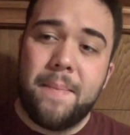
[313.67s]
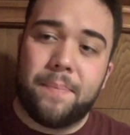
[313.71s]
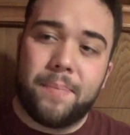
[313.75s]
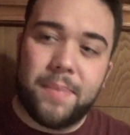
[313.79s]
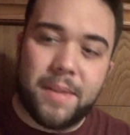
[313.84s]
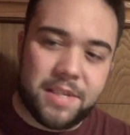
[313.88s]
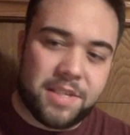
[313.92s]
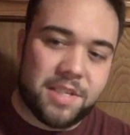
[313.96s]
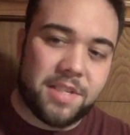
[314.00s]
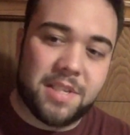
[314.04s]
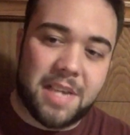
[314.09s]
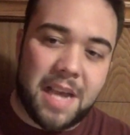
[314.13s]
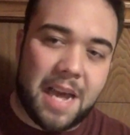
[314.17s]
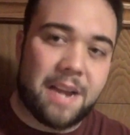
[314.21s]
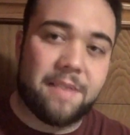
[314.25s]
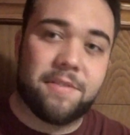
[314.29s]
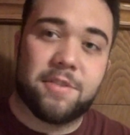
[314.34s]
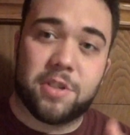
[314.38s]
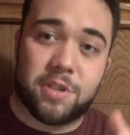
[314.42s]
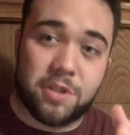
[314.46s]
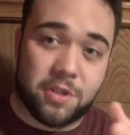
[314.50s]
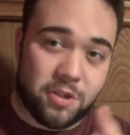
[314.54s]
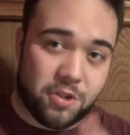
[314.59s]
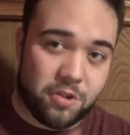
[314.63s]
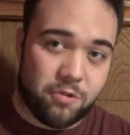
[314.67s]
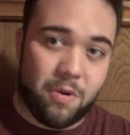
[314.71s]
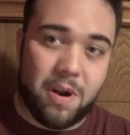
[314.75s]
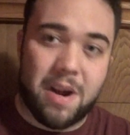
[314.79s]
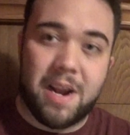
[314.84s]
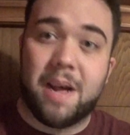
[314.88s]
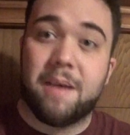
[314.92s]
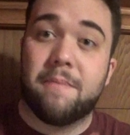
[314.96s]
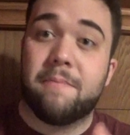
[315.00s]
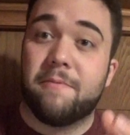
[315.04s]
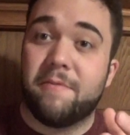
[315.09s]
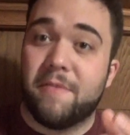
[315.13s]
This is kind of just a
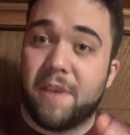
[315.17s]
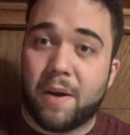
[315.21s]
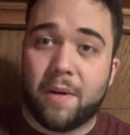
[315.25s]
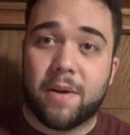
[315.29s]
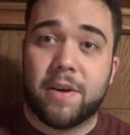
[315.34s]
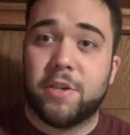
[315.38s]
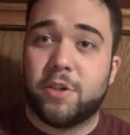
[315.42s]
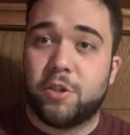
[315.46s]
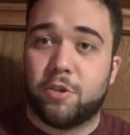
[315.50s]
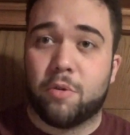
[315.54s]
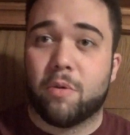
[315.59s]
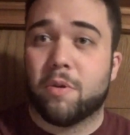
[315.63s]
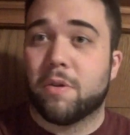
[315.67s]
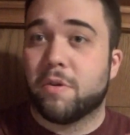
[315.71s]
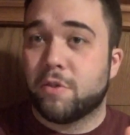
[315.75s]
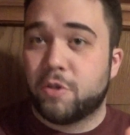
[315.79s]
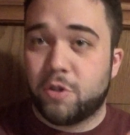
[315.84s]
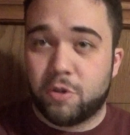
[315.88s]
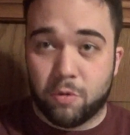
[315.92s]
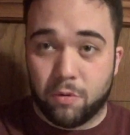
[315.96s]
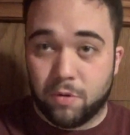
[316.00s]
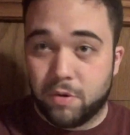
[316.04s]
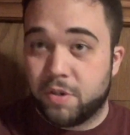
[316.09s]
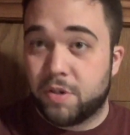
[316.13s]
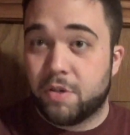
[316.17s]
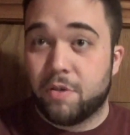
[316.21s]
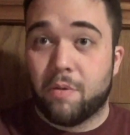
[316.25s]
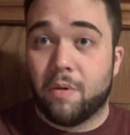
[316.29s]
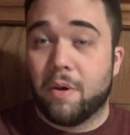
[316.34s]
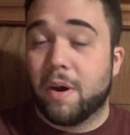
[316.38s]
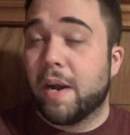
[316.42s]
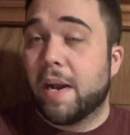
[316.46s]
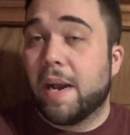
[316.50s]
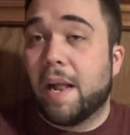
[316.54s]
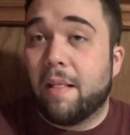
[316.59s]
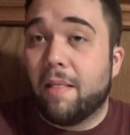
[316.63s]
straight up, very short
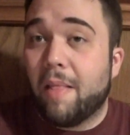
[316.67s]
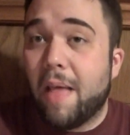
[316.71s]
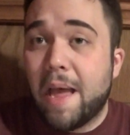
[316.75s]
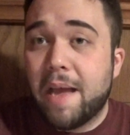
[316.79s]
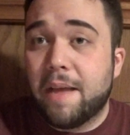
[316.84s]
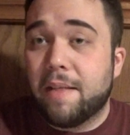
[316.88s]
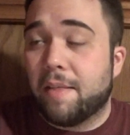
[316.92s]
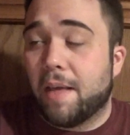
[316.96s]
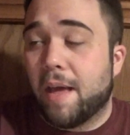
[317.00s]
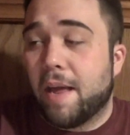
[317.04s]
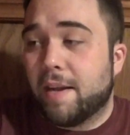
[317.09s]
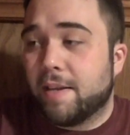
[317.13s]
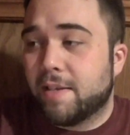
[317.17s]
story, and I like that.